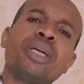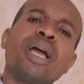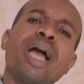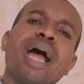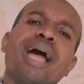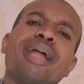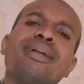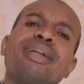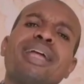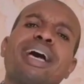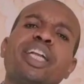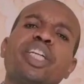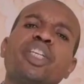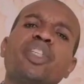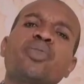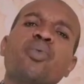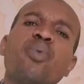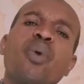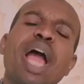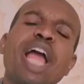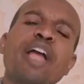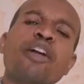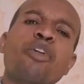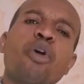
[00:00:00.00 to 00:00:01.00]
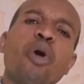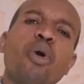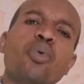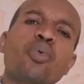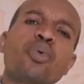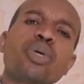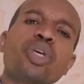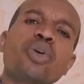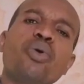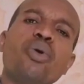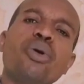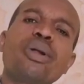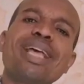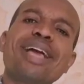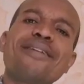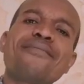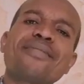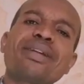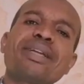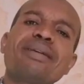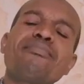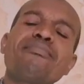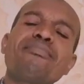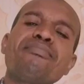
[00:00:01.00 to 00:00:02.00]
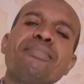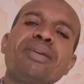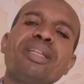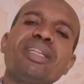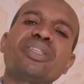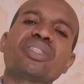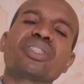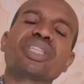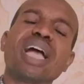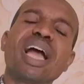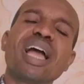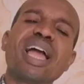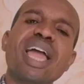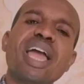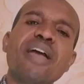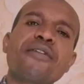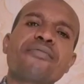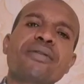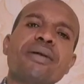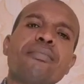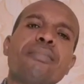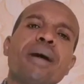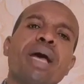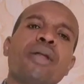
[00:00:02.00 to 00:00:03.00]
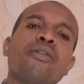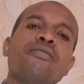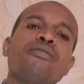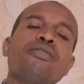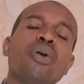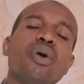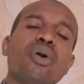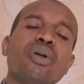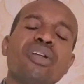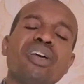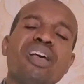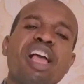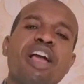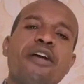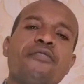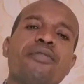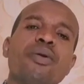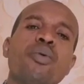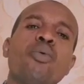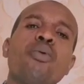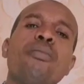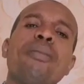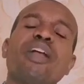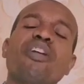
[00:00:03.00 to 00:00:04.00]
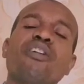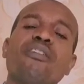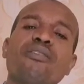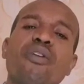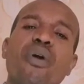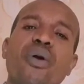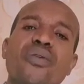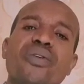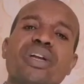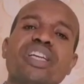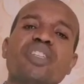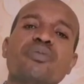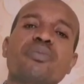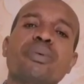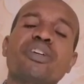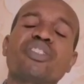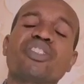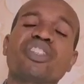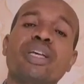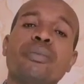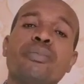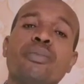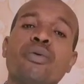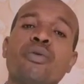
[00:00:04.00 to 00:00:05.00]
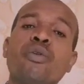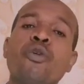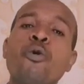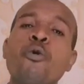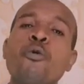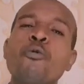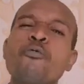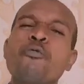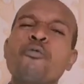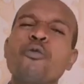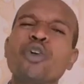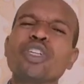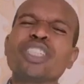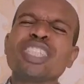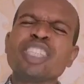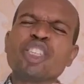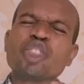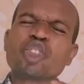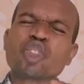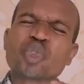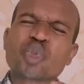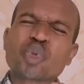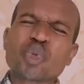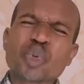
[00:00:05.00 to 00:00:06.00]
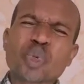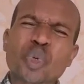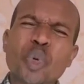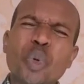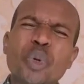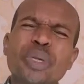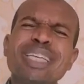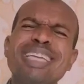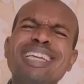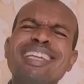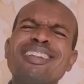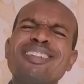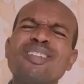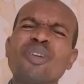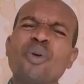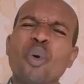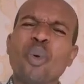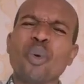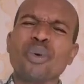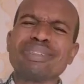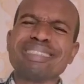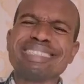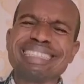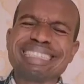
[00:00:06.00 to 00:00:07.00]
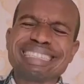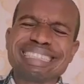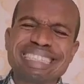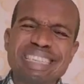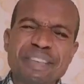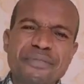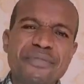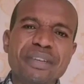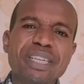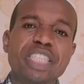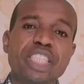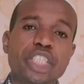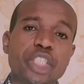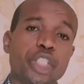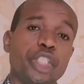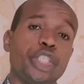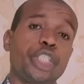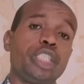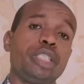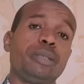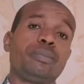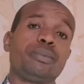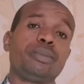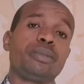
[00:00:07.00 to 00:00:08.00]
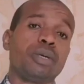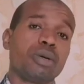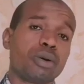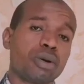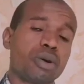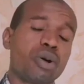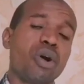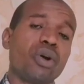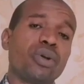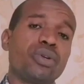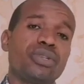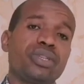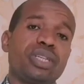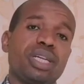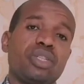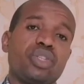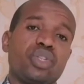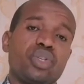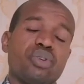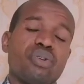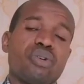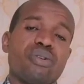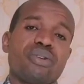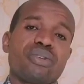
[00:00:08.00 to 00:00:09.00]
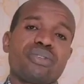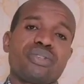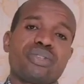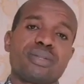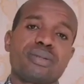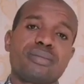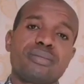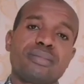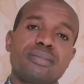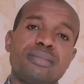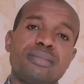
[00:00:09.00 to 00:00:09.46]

And that is why God will hold every minister, every man of God, every woman of God responsible for destroying or deceiving the sheep God sent to us.